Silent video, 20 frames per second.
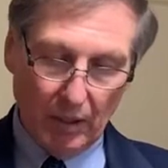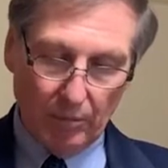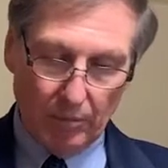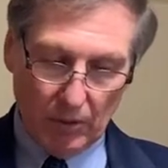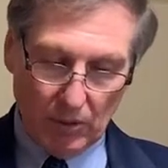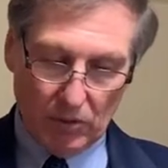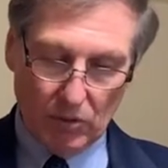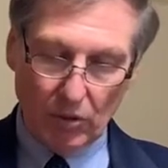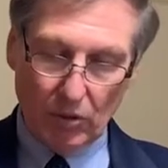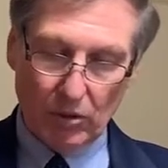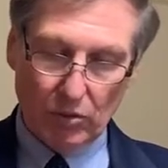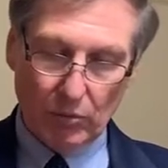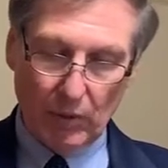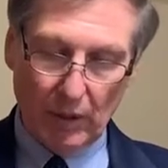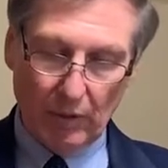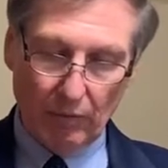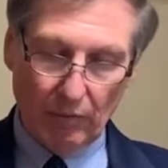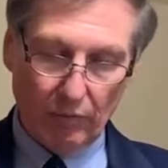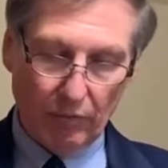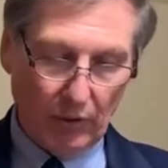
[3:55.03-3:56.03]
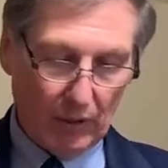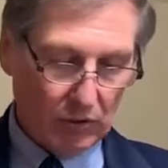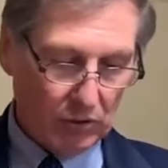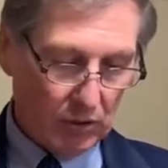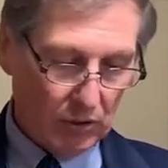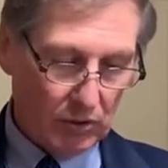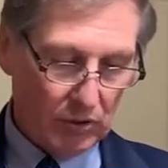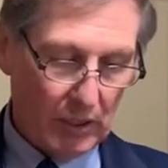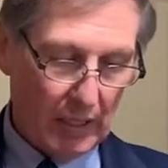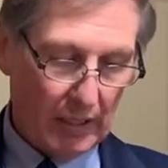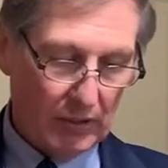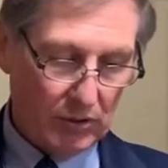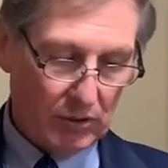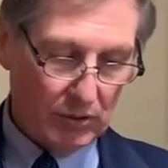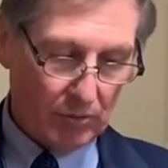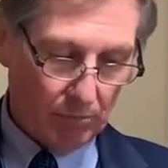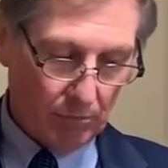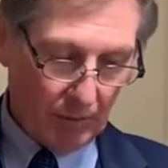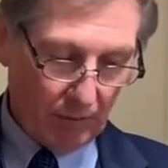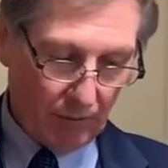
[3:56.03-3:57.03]
Minnesota's rate of infections
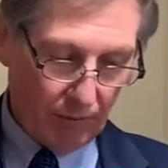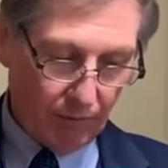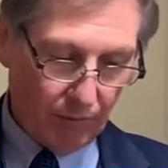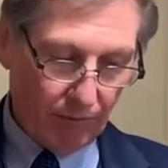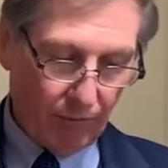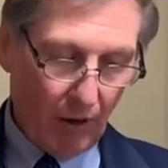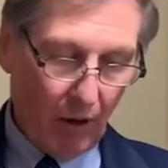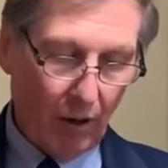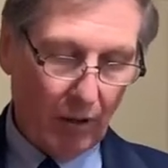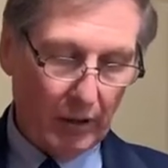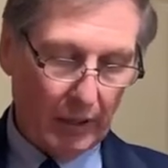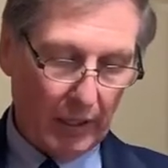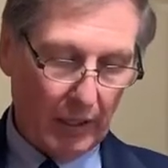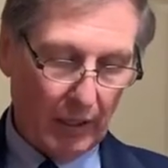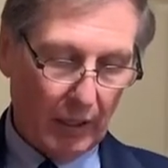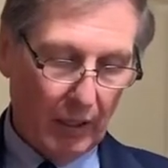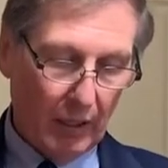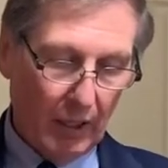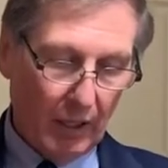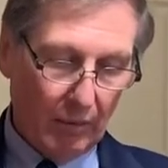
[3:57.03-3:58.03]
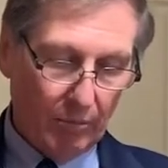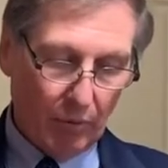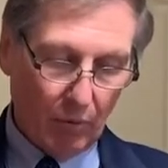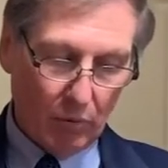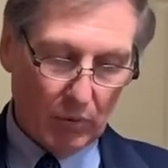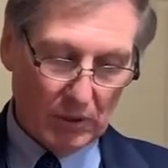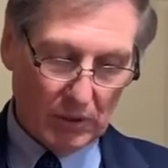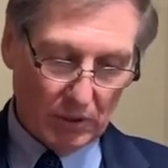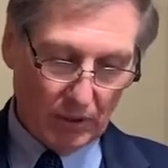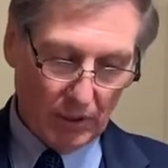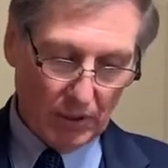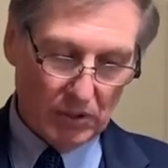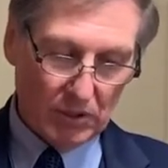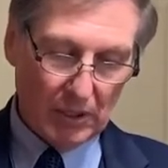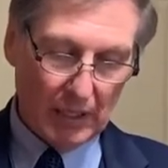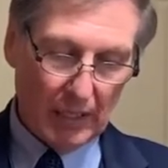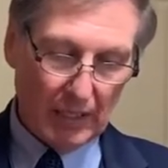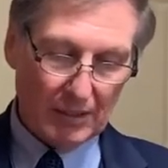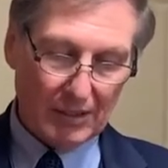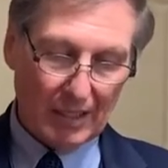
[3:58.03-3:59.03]
has been falling, but was
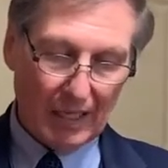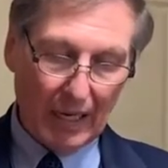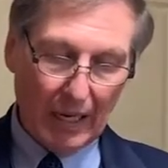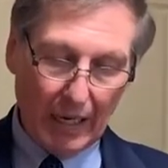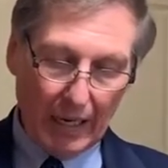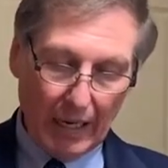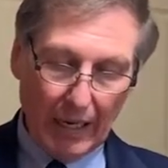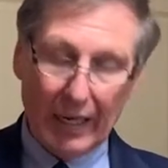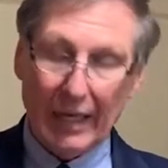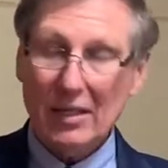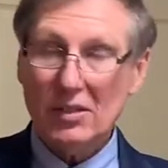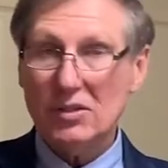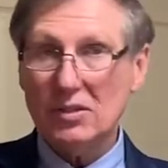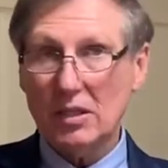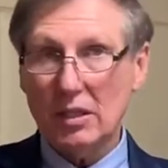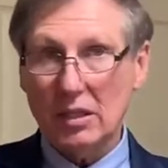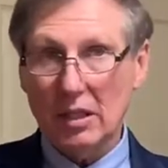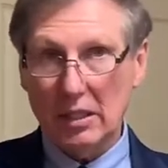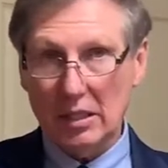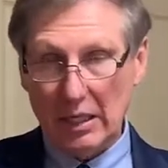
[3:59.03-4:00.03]
listed as the highest in the